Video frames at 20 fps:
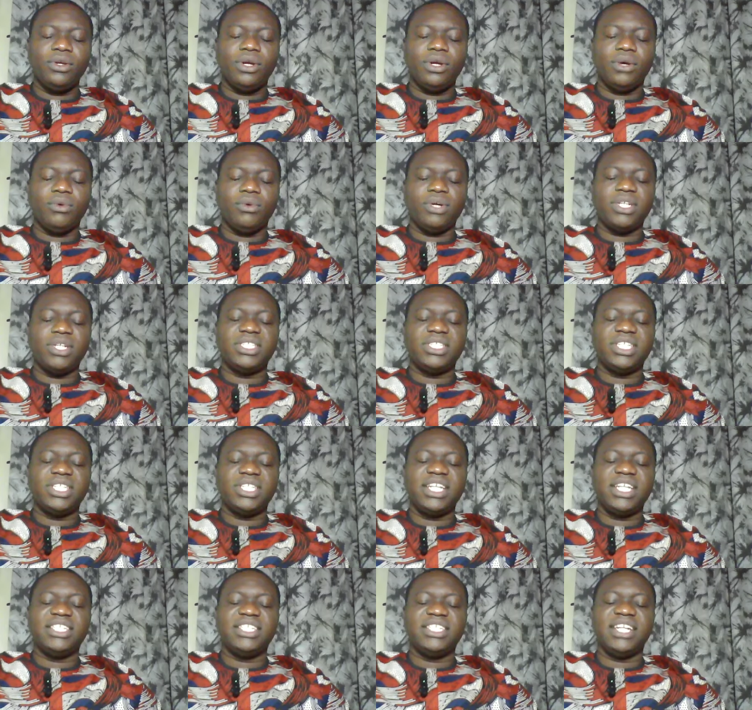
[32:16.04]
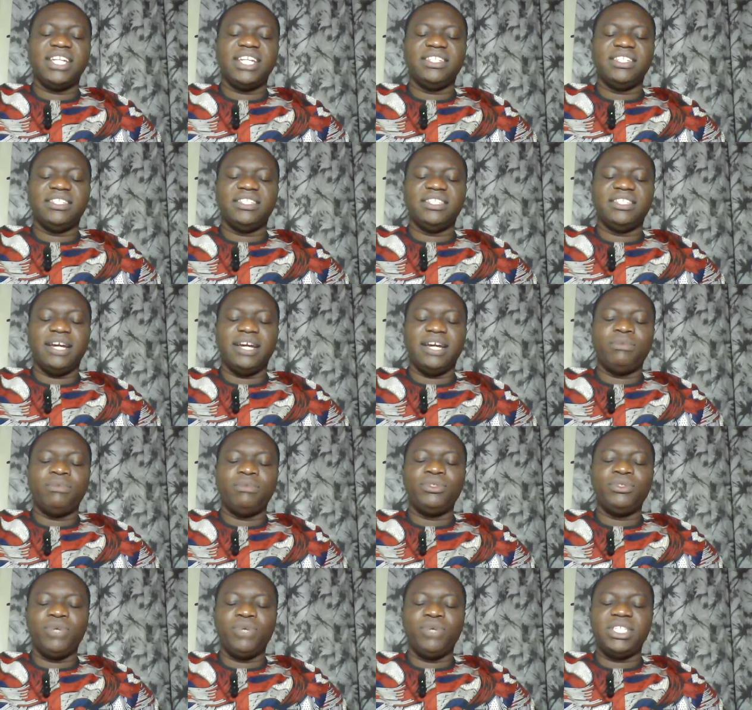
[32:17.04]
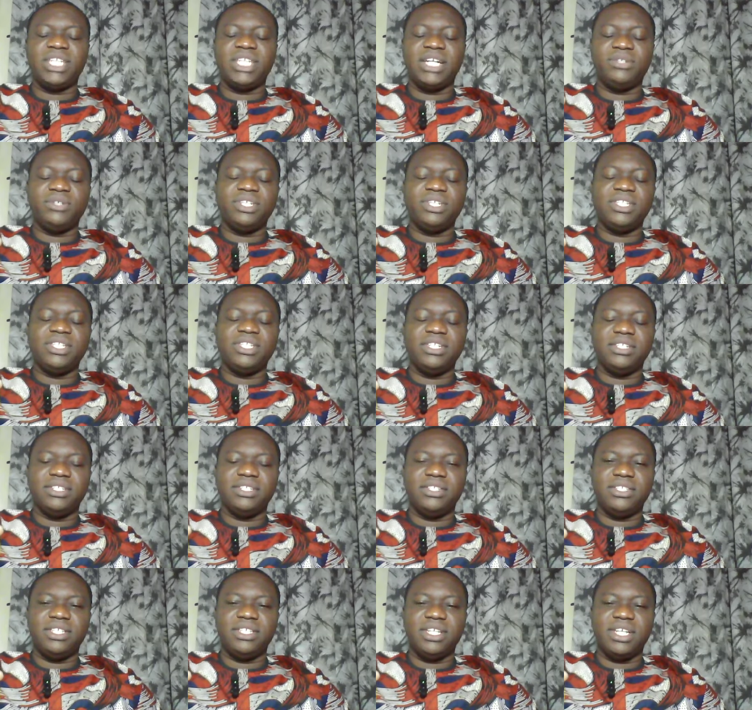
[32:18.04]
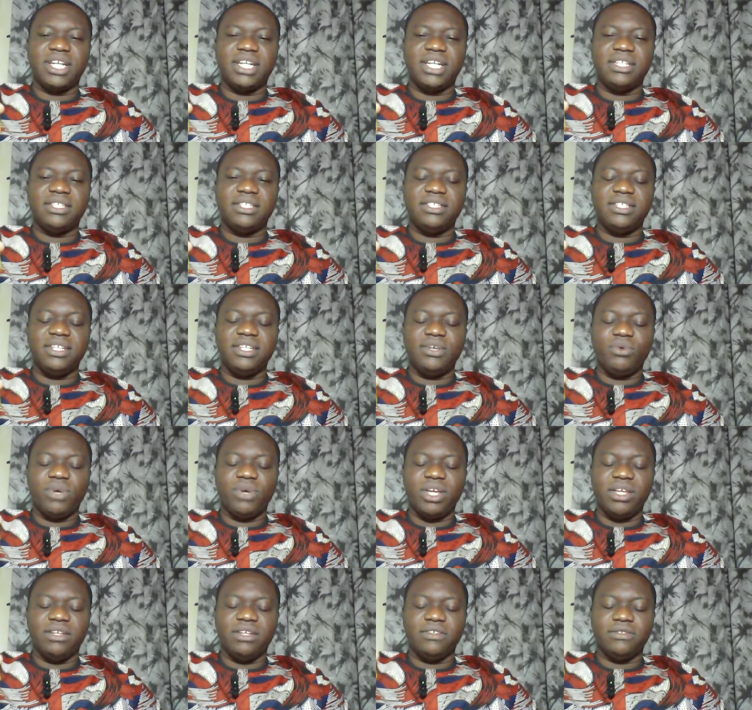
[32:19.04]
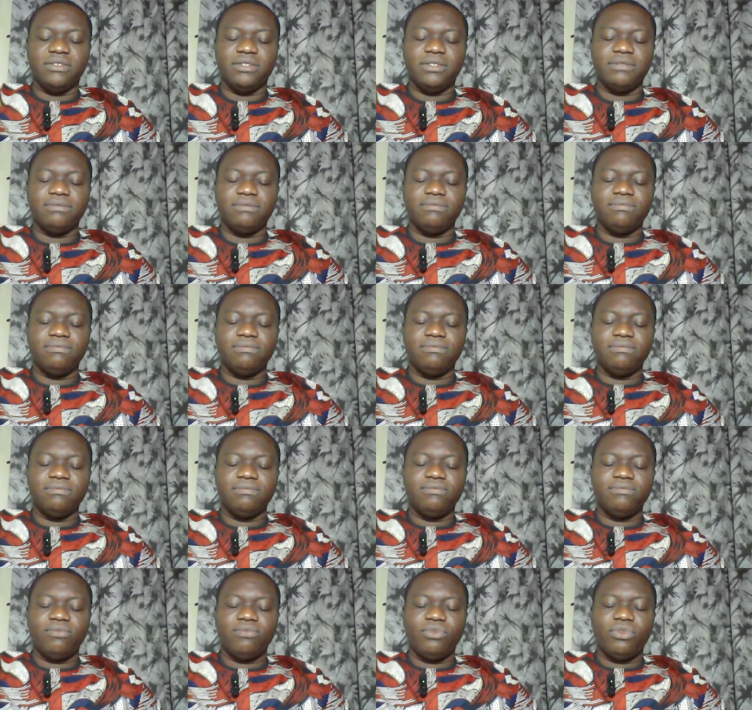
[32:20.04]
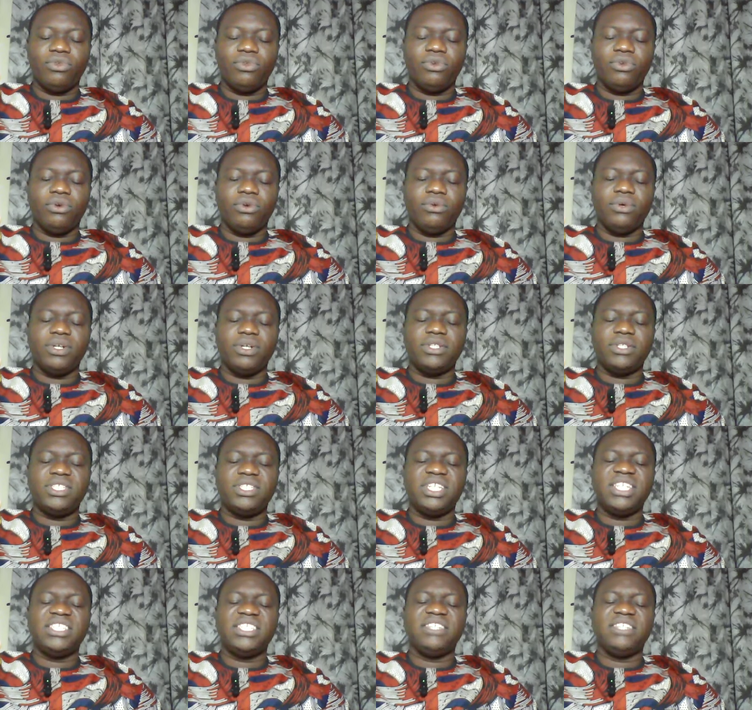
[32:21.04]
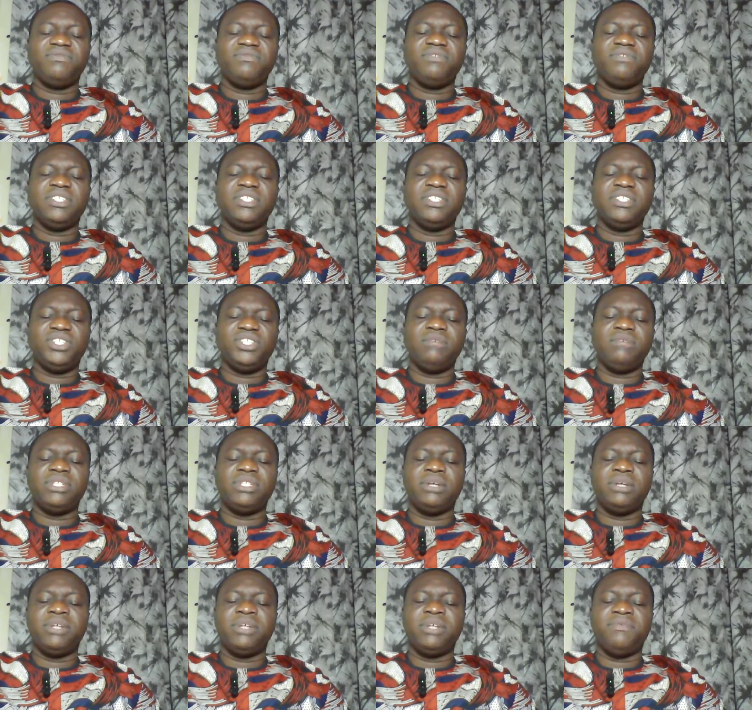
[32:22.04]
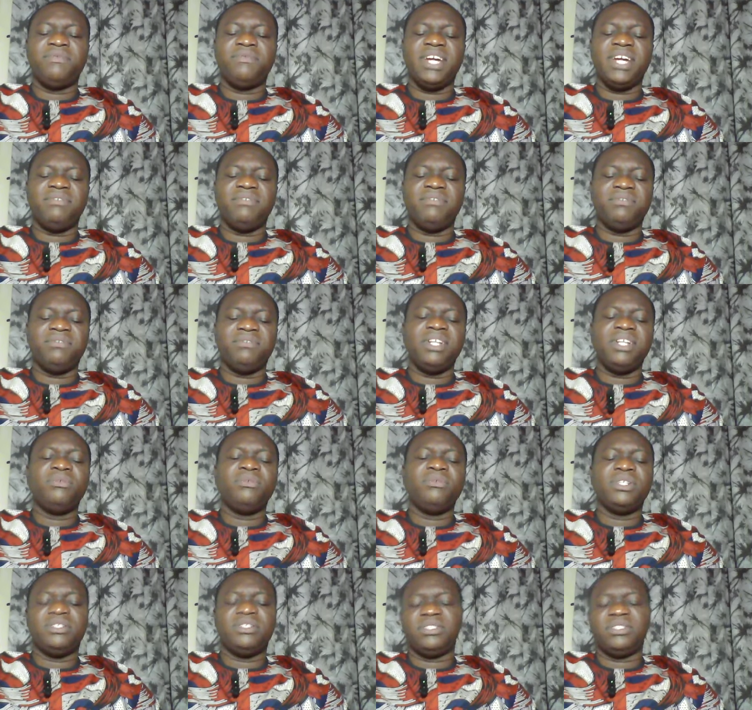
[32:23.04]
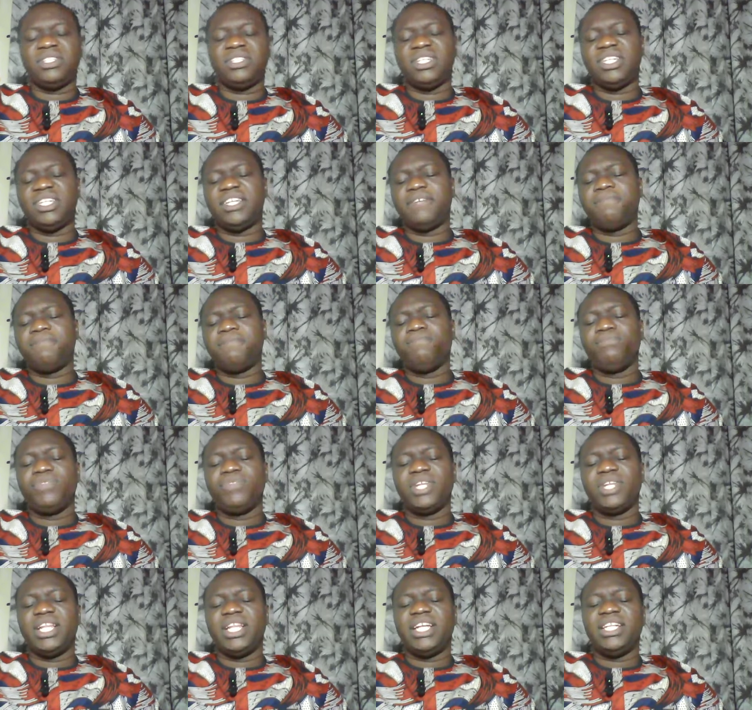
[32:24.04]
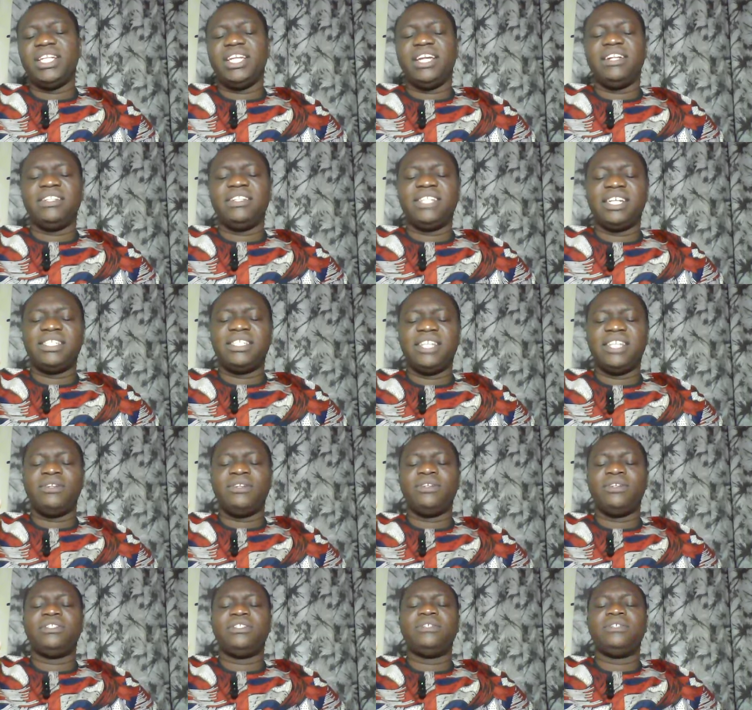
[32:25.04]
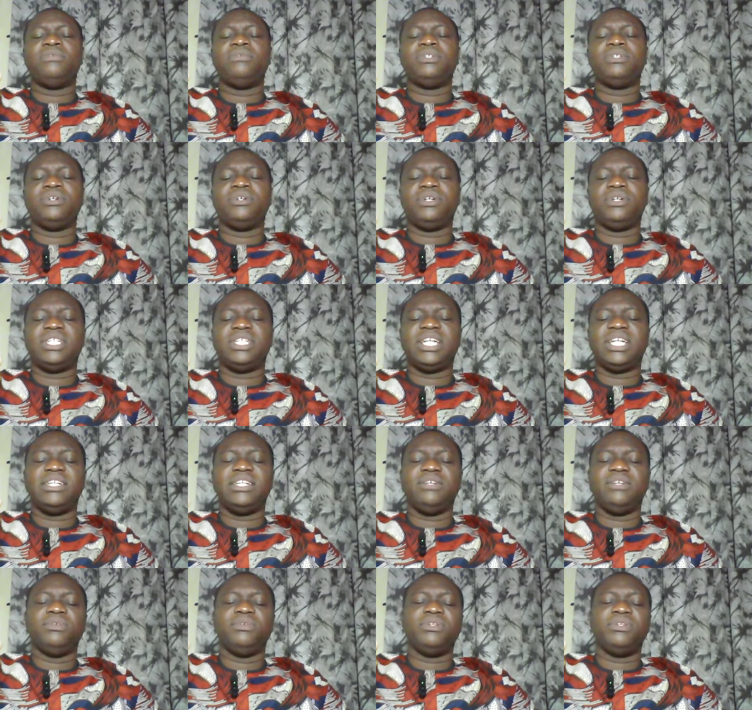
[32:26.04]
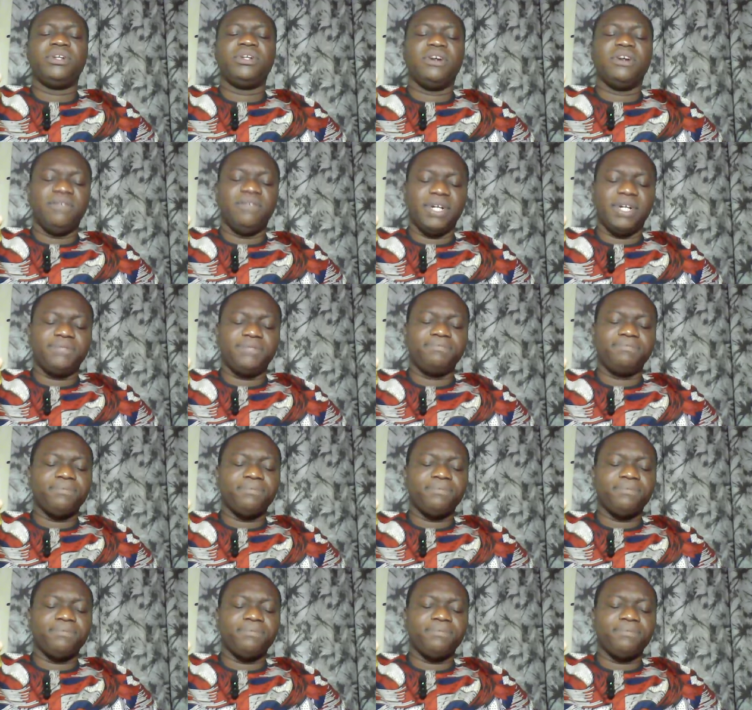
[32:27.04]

Your word says that the disciples went anointing the sick and the sick were healed. Your word says if in James chapter 5, if anyone is sick, let the elders anoint him with oil and he will recover.